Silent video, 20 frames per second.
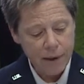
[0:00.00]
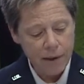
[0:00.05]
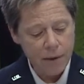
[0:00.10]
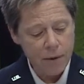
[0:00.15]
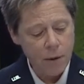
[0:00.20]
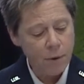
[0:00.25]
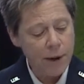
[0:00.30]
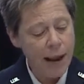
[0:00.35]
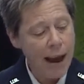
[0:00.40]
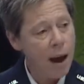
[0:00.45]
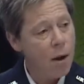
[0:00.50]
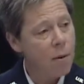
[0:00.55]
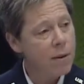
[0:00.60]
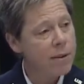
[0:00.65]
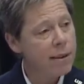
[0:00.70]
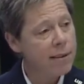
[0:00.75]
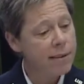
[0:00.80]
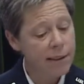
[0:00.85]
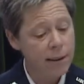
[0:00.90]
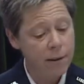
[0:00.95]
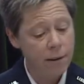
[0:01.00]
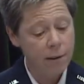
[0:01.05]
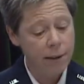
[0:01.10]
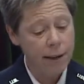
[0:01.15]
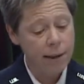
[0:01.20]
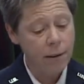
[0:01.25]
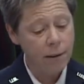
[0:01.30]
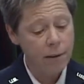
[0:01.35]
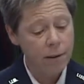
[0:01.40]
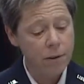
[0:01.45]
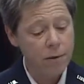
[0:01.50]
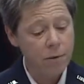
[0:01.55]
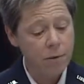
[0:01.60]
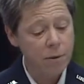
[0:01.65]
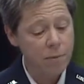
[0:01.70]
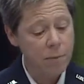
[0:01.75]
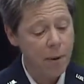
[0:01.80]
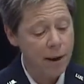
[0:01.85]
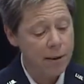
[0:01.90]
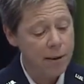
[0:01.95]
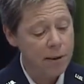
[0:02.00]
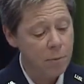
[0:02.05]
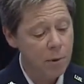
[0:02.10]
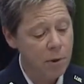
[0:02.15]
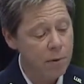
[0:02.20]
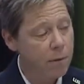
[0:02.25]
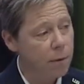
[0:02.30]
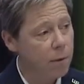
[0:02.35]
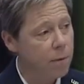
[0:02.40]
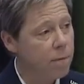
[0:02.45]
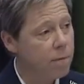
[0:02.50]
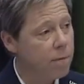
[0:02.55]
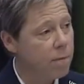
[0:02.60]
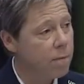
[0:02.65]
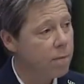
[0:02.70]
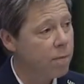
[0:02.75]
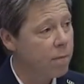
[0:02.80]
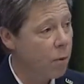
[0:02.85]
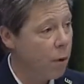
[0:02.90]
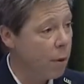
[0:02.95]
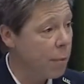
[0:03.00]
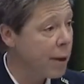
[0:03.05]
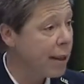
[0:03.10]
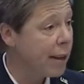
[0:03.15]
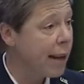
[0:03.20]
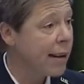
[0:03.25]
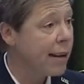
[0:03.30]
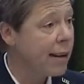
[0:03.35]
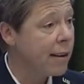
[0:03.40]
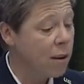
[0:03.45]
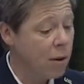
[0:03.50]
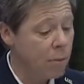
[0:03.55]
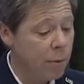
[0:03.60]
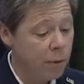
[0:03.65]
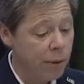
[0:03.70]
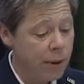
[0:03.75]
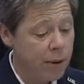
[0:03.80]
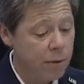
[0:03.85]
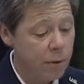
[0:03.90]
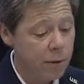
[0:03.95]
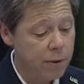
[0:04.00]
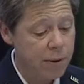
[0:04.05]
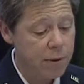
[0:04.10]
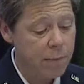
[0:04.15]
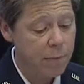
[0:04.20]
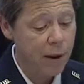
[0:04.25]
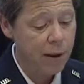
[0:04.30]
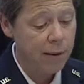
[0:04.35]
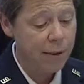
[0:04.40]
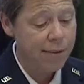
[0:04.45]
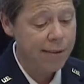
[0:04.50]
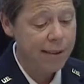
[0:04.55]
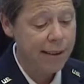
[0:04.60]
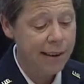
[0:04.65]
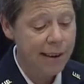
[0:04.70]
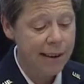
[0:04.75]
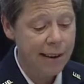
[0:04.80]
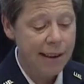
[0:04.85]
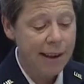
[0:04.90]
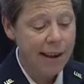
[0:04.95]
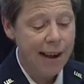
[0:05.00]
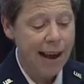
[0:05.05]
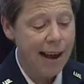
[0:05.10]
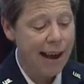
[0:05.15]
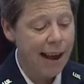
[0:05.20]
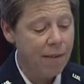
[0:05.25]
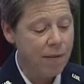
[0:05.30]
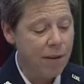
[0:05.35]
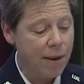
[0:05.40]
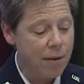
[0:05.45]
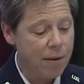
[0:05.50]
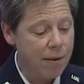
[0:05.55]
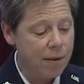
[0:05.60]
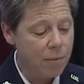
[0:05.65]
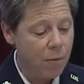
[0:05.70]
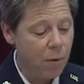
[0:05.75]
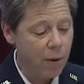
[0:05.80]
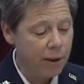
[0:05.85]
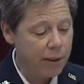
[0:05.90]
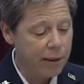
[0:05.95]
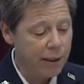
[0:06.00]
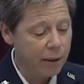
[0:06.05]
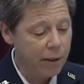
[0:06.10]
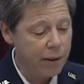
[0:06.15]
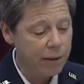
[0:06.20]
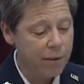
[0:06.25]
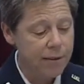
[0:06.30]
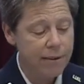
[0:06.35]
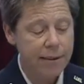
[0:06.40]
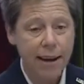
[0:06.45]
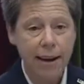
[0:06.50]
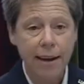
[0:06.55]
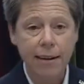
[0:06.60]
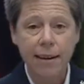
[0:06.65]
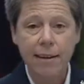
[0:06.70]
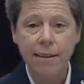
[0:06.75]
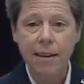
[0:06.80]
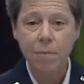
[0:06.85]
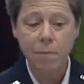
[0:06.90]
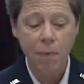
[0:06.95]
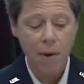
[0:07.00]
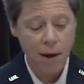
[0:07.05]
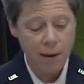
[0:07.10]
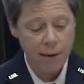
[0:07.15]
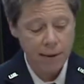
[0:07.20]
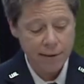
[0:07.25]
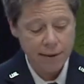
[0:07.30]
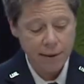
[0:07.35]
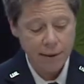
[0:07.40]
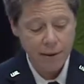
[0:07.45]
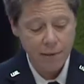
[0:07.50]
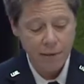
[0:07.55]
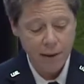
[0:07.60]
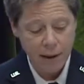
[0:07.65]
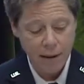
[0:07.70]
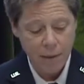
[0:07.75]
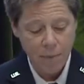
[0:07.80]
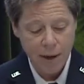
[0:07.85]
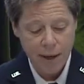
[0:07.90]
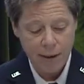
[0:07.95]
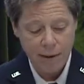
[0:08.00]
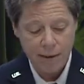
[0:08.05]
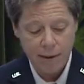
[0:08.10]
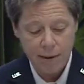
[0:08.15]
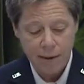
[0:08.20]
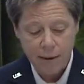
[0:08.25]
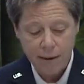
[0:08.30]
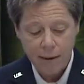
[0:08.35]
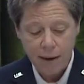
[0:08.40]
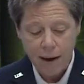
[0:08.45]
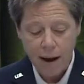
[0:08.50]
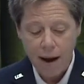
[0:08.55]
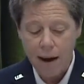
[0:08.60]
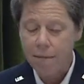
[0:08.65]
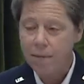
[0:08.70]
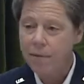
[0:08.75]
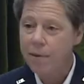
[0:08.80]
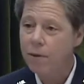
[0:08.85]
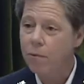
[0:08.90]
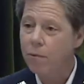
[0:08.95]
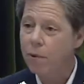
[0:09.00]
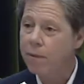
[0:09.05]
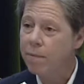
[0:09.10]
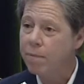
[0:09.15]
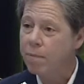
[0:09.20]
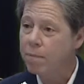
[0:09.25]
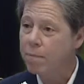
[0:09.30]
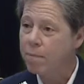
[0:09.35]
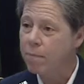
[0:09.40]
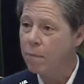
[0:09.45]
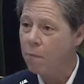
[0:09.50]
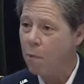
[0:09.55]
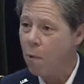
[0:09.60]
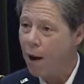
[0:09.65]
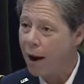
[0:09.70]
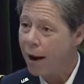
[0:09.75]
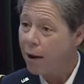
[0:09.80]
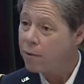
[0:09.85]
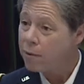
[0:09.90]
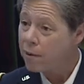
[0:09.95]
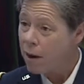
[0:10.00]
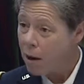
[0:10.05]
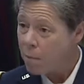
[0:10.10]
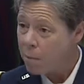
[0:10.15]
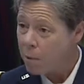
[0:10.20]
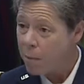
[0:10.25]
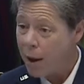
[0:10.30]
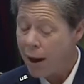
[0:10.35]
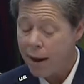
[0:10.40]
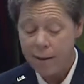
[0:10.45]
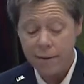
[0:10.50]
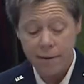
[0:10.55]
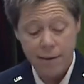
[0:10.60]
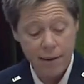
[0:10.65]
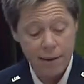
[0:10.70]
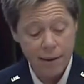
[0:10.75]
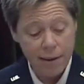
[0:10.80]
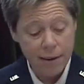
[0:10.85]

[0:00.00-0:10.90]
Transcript: Though now, as a senior leader who's responsible for formulating human resources policy, I have a more clear understanding that policy development often requires compromise.